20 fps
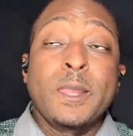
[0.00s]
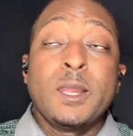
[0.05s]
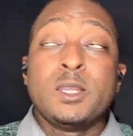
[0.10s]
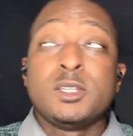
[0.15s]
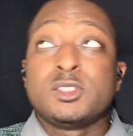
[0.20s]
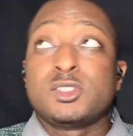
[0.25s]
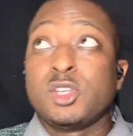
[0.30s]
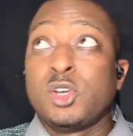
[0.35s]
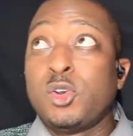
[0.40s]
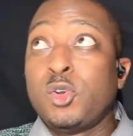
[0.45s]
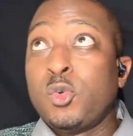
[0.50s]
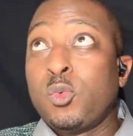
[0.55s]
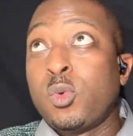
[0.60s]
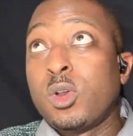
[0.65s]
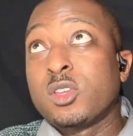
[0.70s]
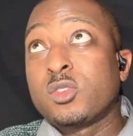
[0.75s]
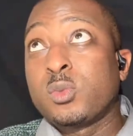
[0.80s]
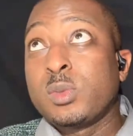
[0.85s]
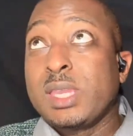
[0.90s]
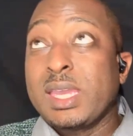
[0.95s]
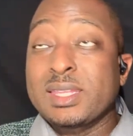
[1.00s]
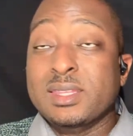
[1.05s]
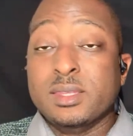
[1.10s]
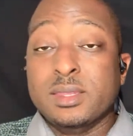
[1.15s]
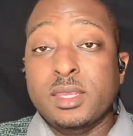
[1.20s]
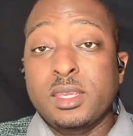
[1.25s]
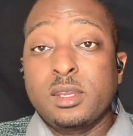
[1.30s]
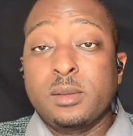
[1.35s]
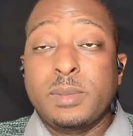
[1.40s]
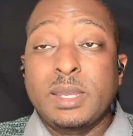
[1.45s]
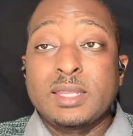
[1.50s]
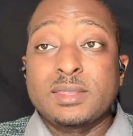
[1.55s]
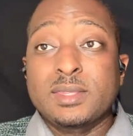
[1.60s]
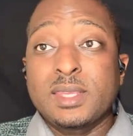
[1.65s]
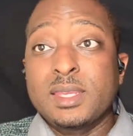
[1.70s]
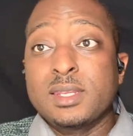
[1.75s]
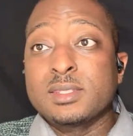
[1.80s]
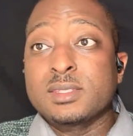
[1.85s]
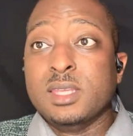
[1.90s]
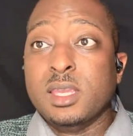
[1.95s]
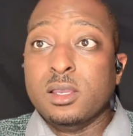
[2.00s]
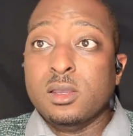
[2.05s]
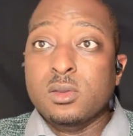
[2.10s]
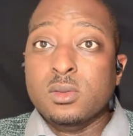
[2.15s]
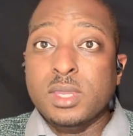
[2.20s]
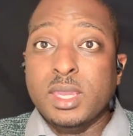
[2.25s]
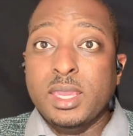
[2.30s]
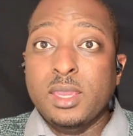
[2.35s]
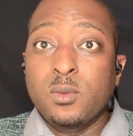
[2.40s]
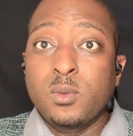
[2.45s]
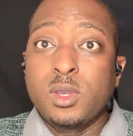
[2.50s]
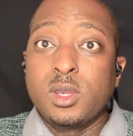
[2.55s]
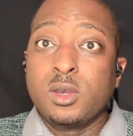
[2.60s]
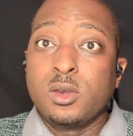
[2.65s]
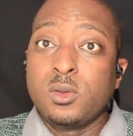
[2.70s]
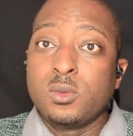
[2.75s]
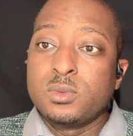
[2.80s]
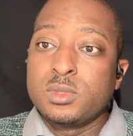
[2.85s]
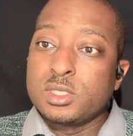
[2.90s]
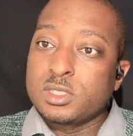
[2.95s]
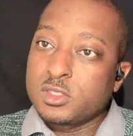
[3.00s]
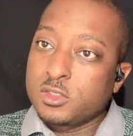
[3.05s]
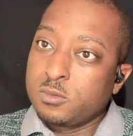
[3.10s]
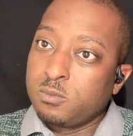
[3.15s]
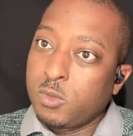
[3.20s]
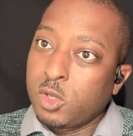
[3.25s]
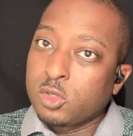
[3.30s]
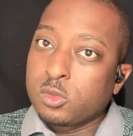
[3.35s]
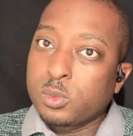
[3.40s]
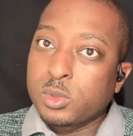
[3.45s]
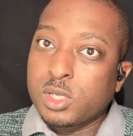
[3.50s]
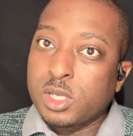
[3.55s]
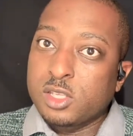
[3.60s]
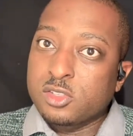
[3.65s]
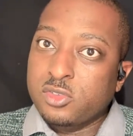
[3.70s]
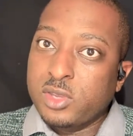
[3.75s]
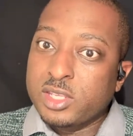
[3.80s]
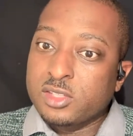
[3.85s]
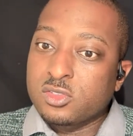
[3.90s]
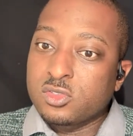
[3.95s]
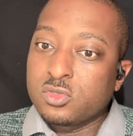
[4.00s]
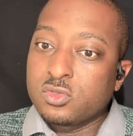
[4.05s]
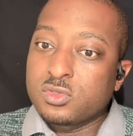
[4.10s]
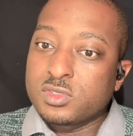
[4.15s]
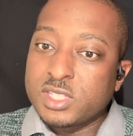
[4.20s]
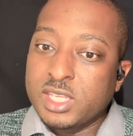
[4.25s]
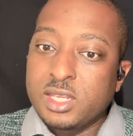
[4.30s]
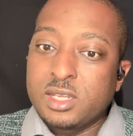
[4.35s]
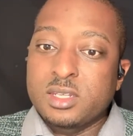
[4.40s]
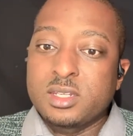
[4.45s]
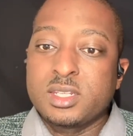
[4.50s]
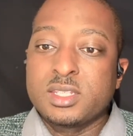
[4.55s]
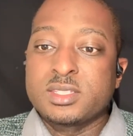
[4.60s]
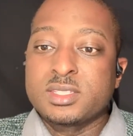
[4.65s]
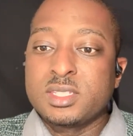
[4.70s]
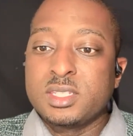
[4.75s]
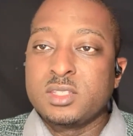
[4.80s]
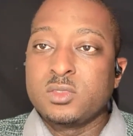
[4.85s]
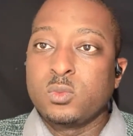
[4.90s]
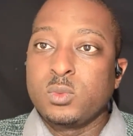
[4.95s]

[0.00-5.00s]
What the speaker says: So once we got to thinking about that, it's like, okay, well, this is multiple contractors who's telling us this.